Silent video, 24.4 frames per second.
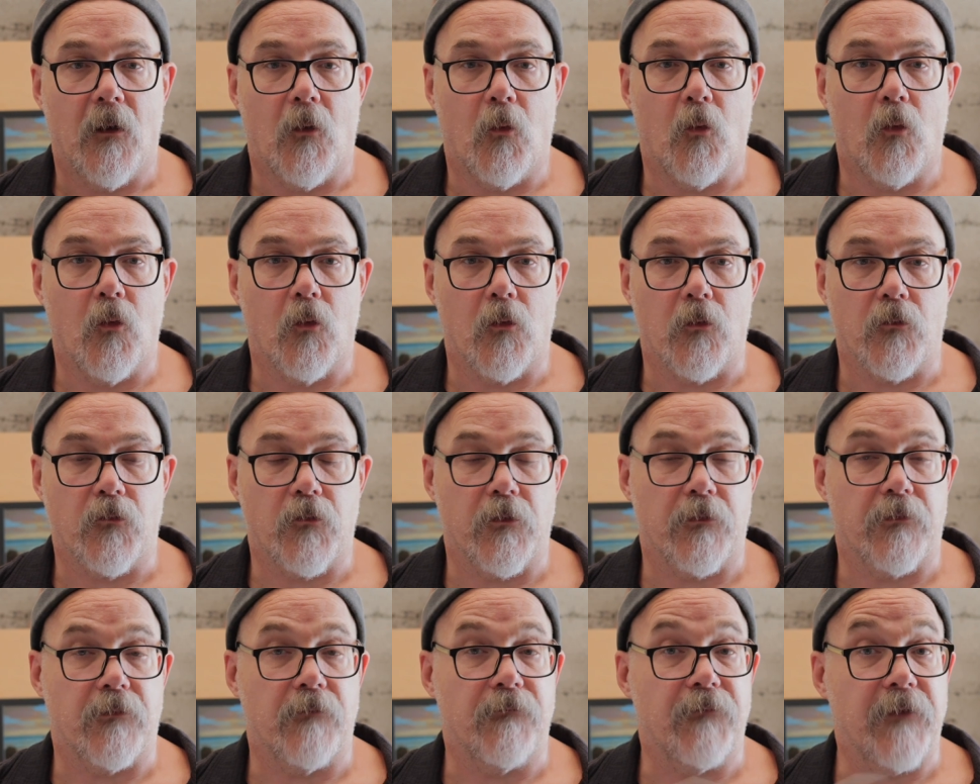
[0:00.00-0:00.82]
or
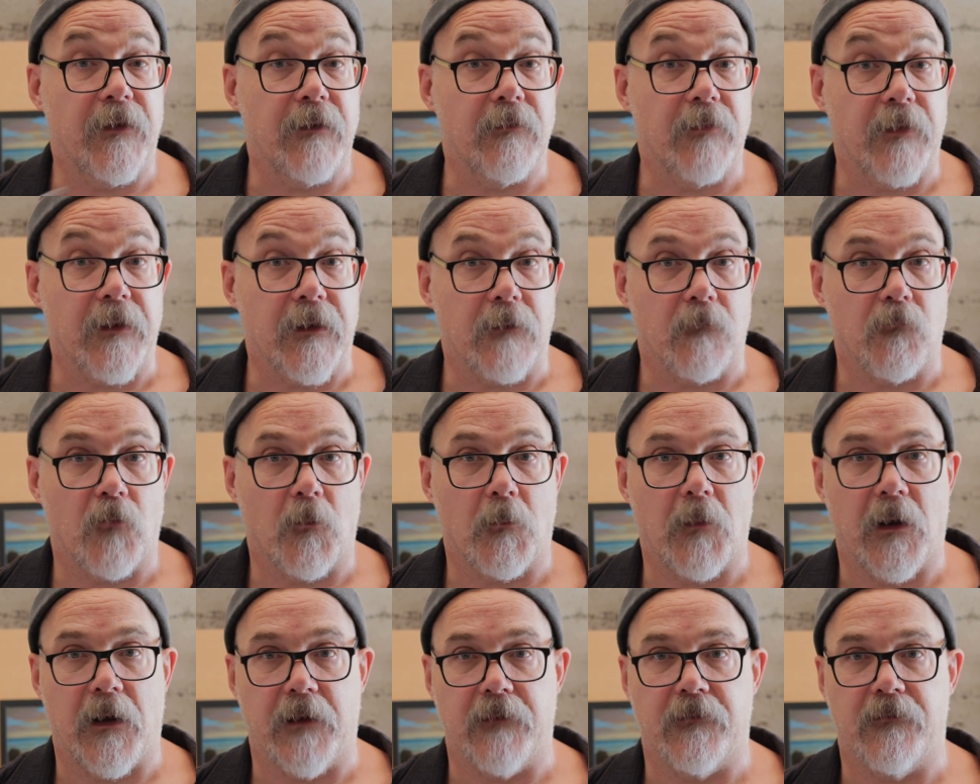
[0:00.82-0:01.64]
just a feeling
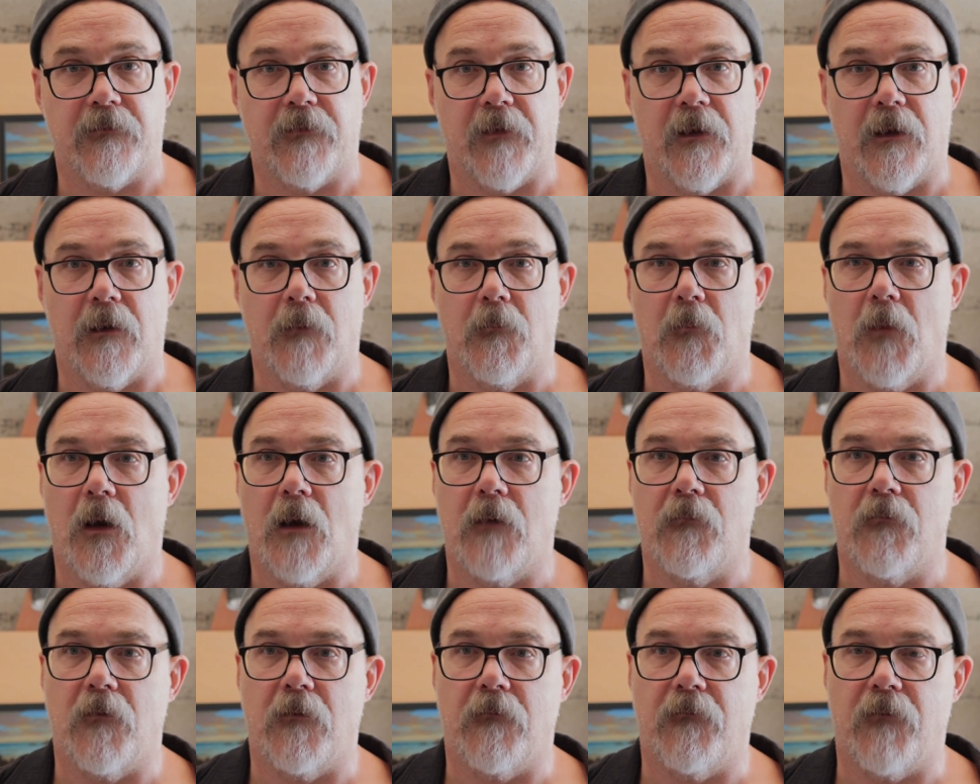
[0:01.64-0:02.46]
reminds them
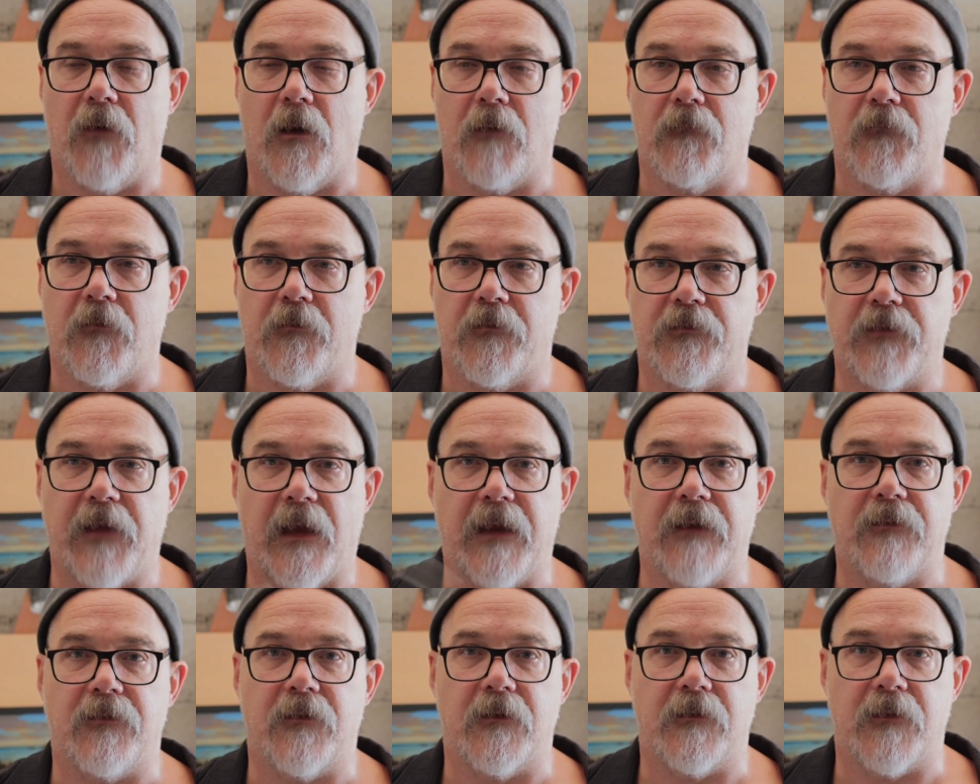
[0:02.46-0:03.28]
of a
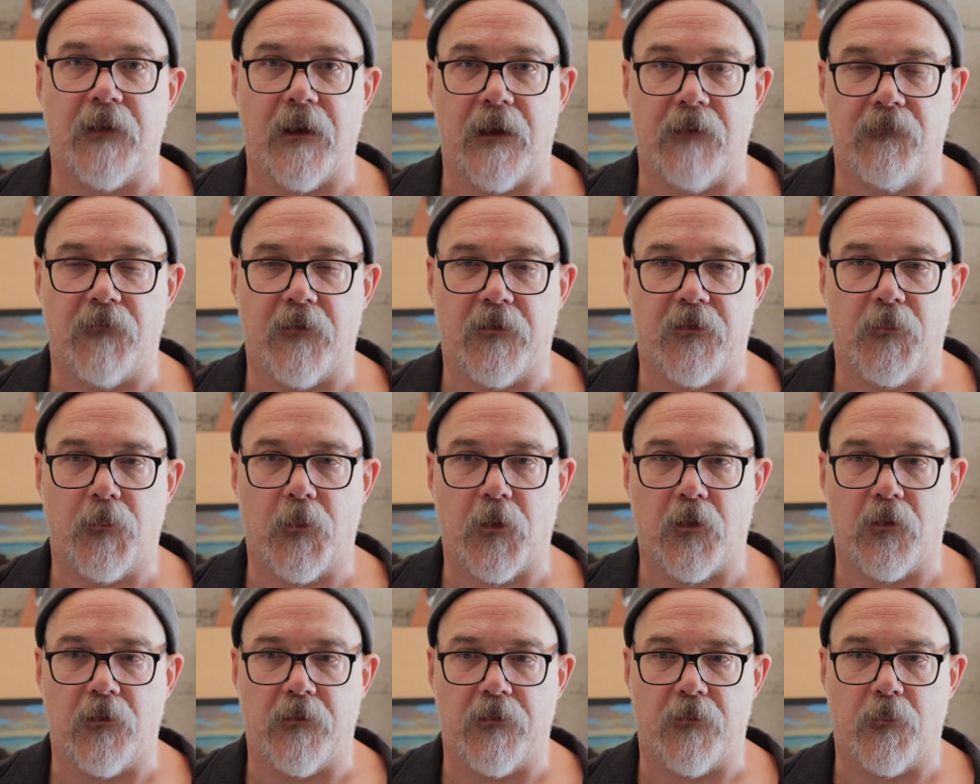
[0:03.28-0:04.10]
state that they've
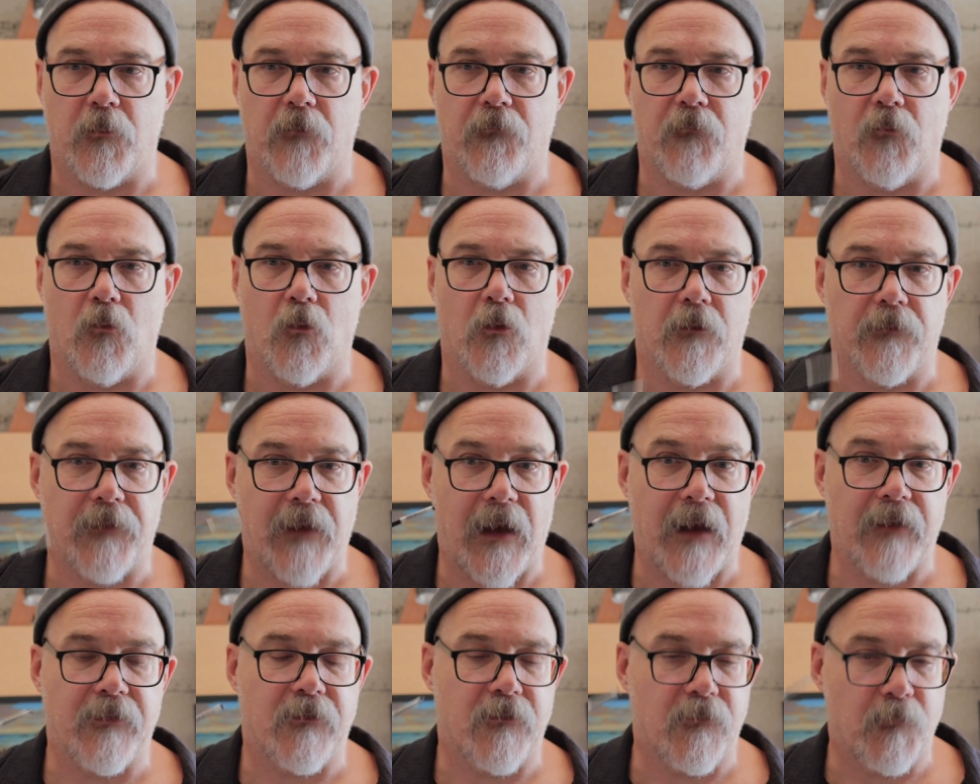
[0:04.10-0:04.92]
experienced before.
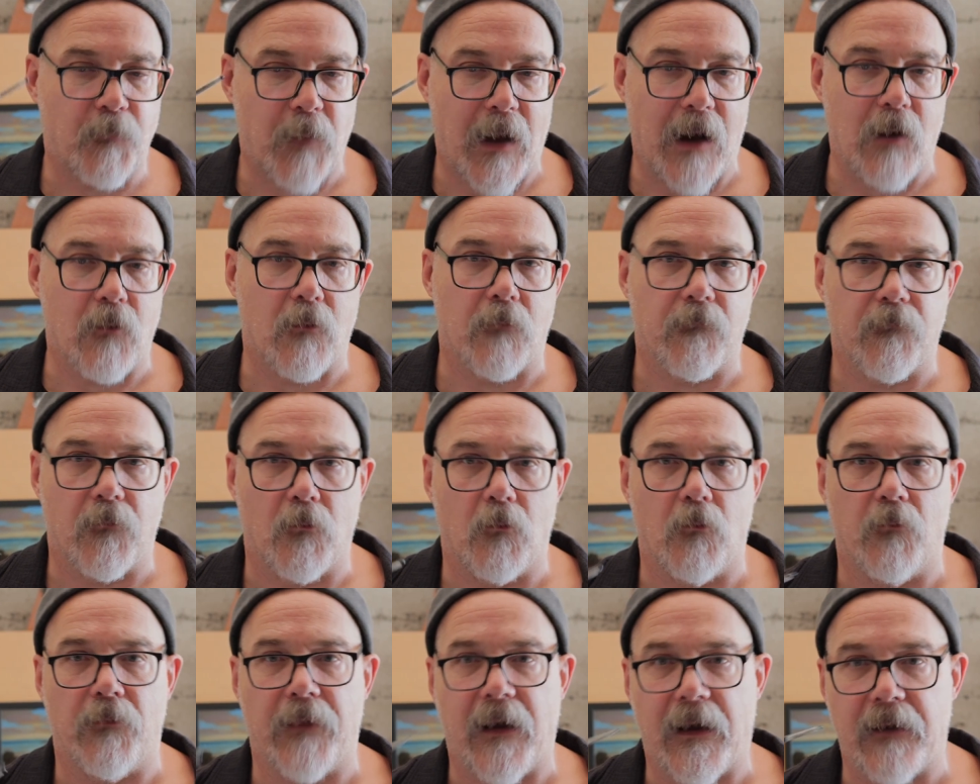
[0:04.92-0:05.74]
That's
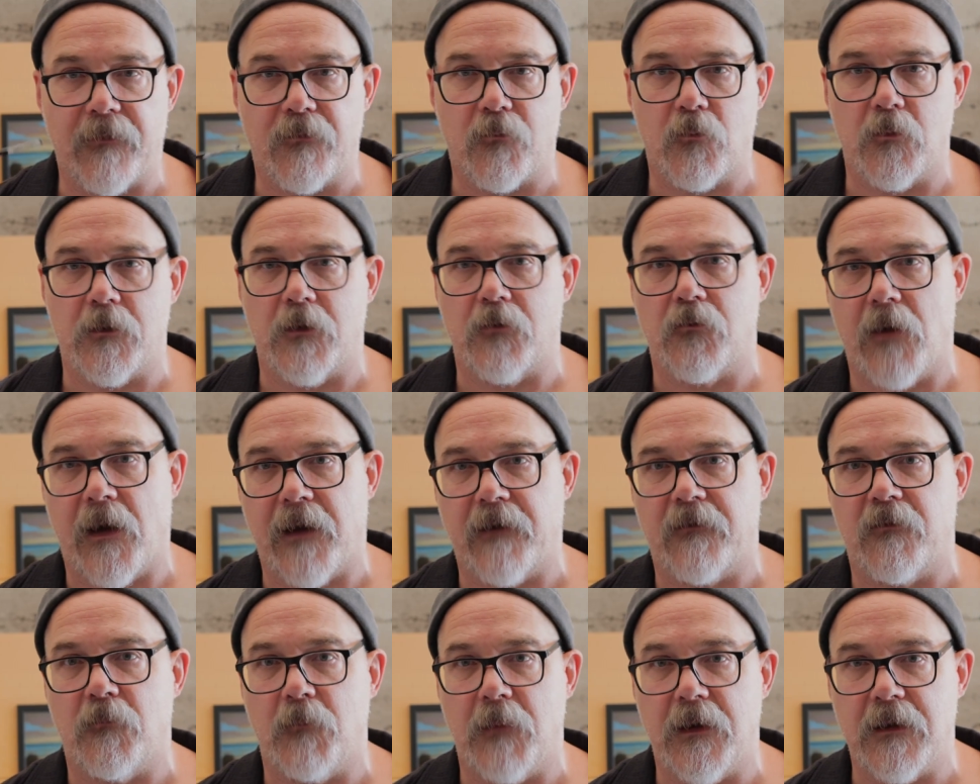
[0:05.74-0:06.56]
powerful. That's what
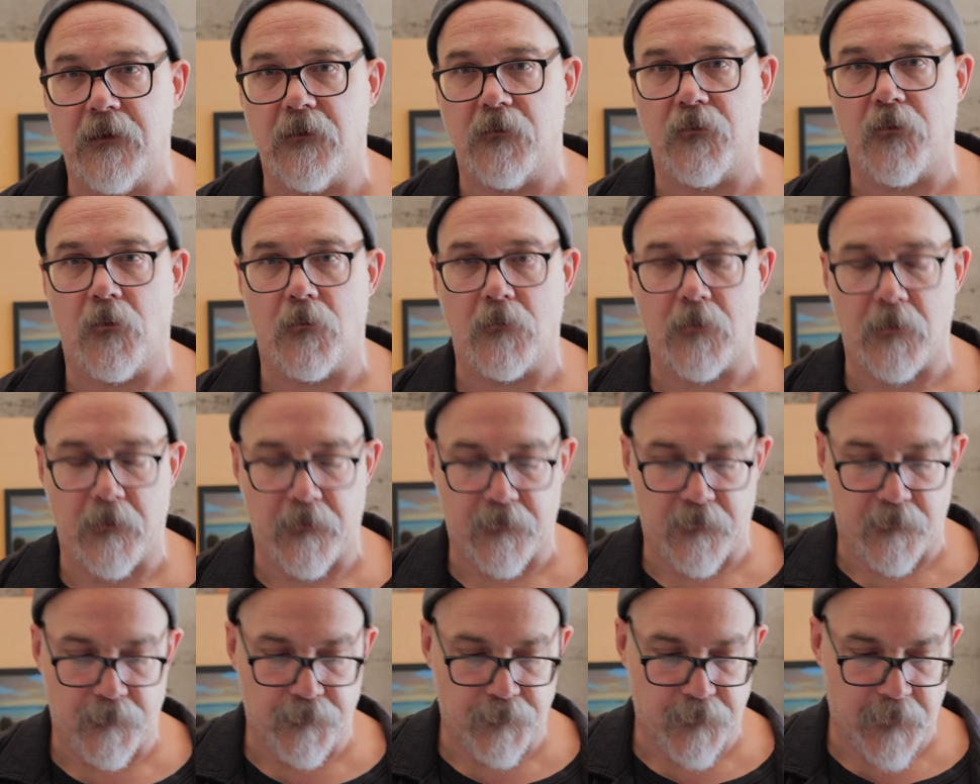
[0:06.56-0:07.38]
attracts me to
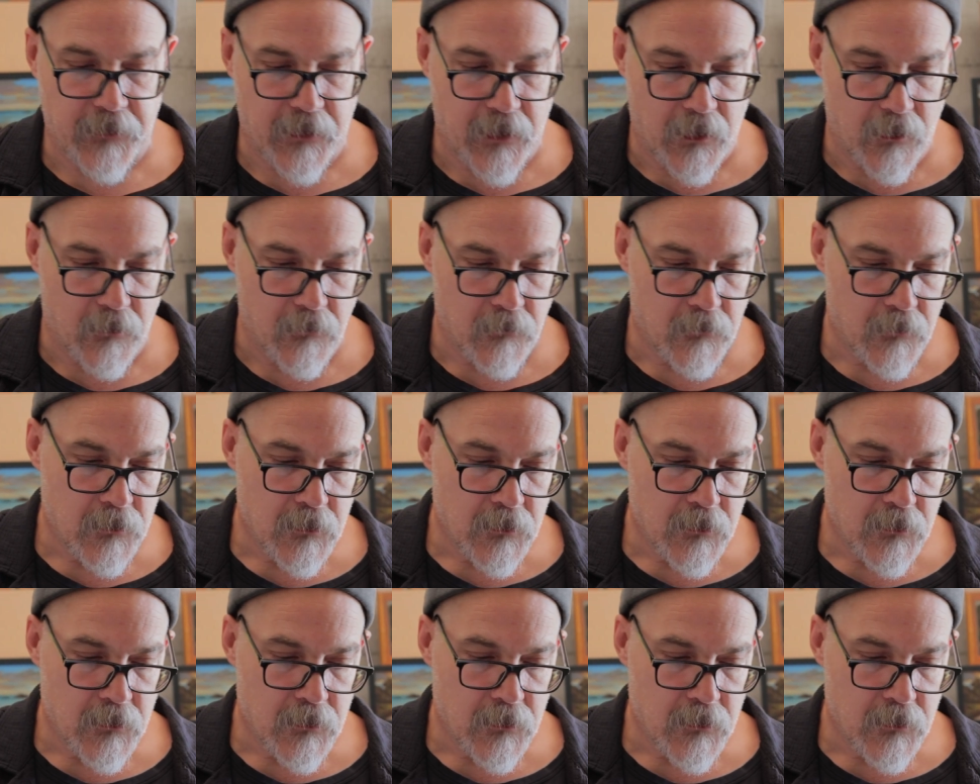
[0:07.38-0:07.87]
tonalism. Yeah.